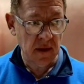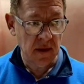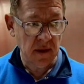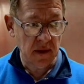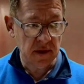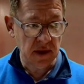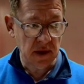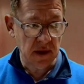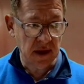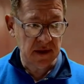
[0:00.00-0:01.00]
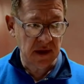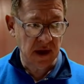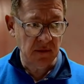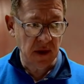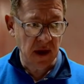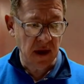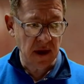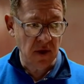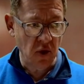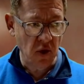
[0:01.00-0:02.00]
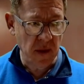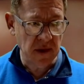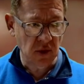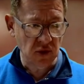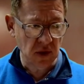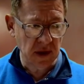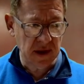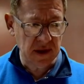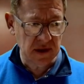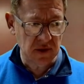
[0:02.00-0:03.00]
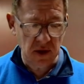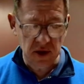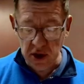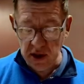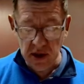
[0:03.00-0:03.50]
you can see it, and that's tied with candy coral, but it's also got this sort of shiny